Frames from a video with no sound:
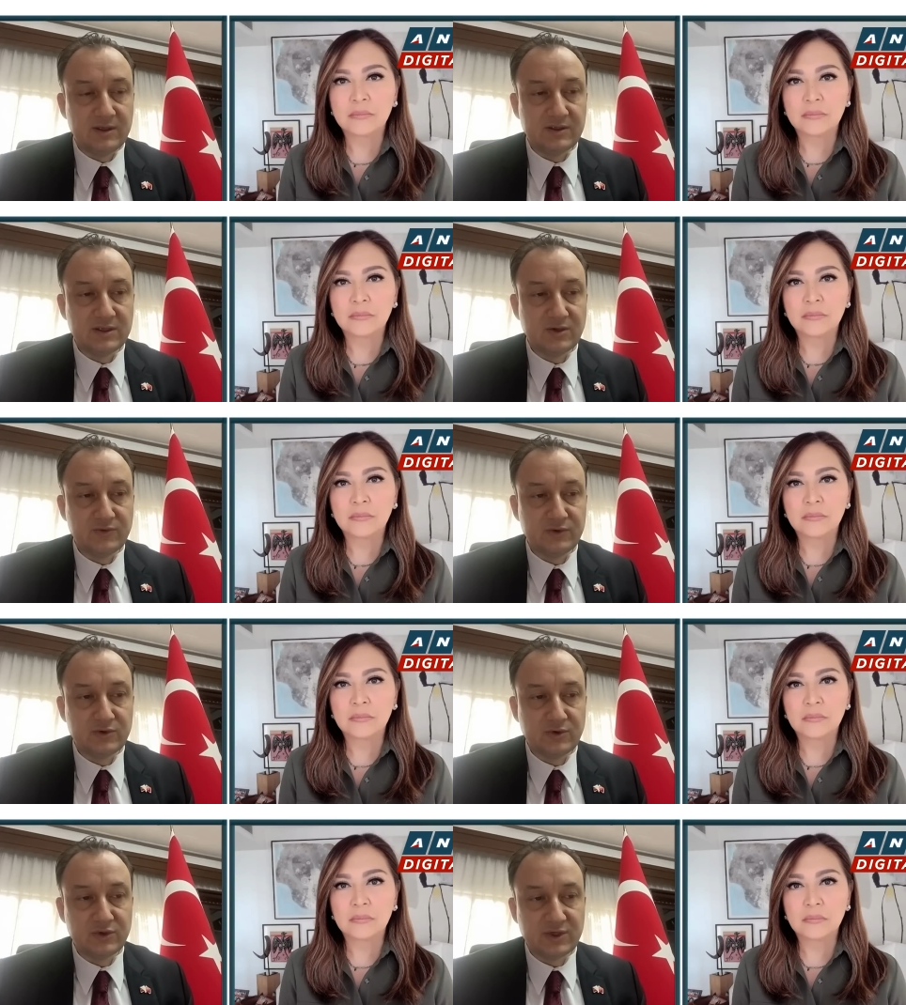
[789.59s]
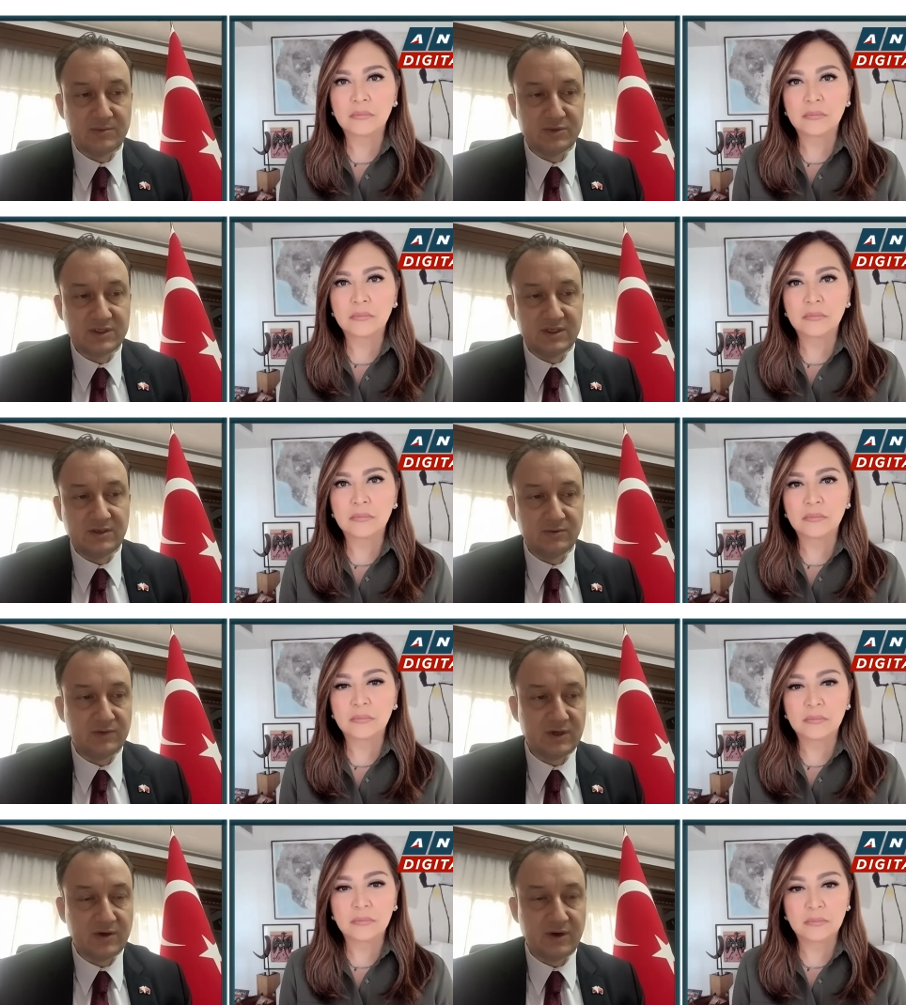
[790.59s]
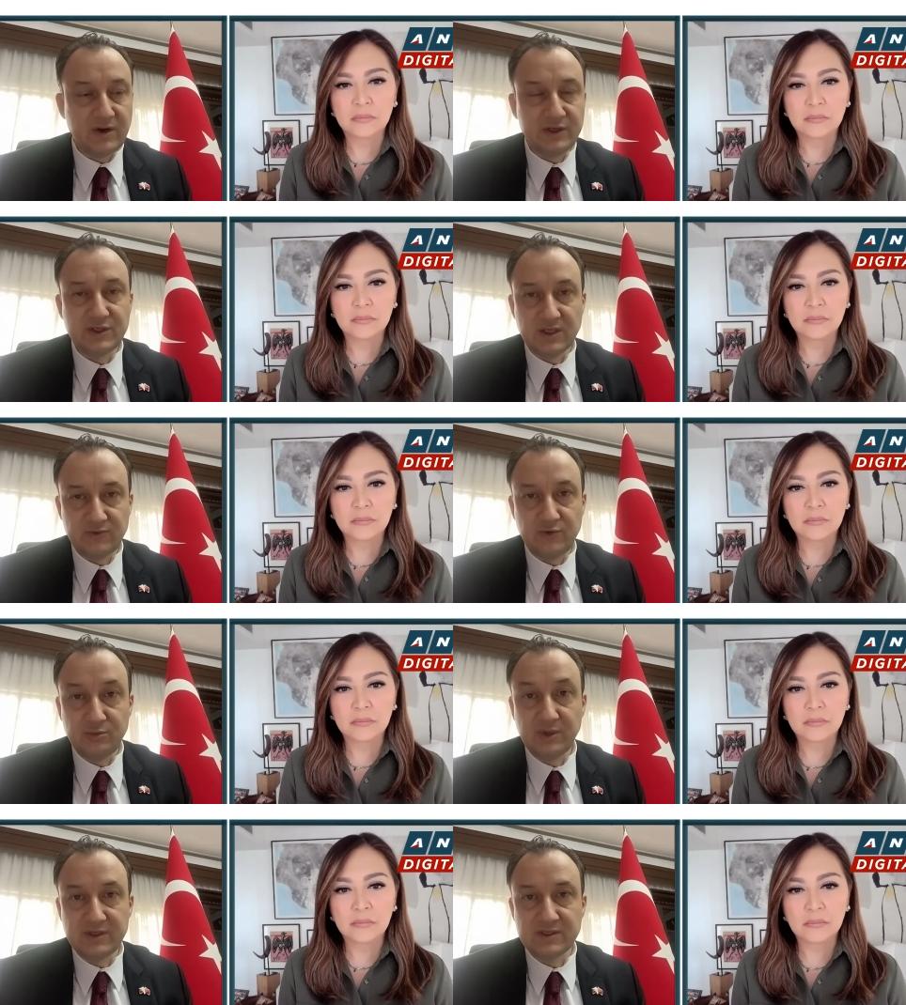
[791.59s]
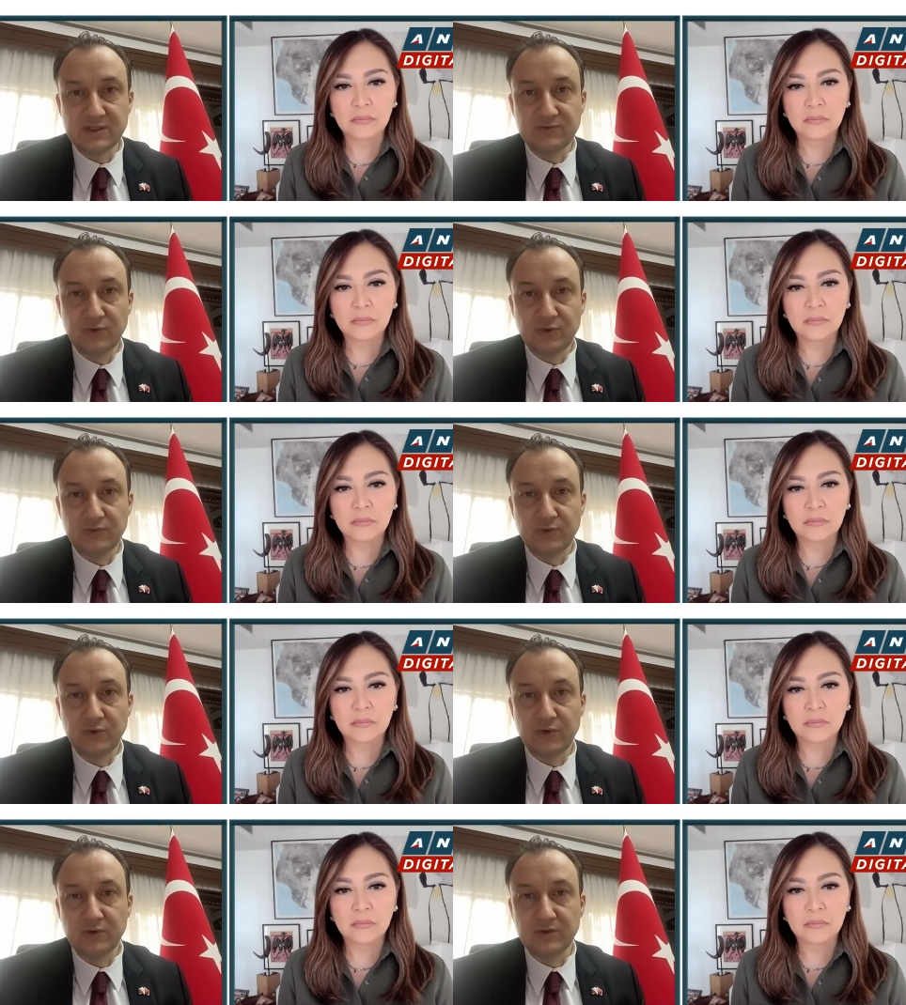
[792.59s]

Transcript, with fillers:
Speaker 1: instead of the Turkish embassy, we are arranging a few places for for